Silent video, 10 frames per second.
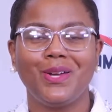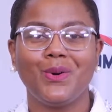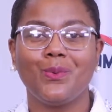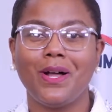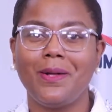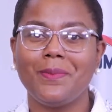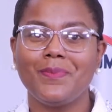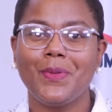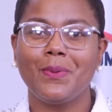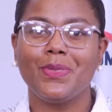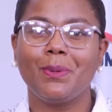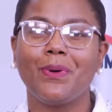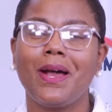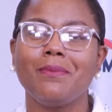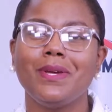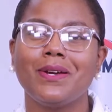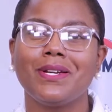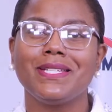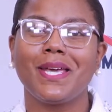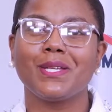Well, the
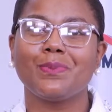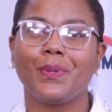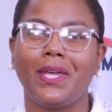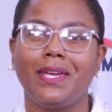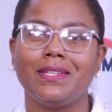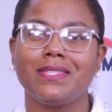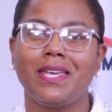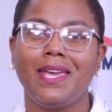primary takes place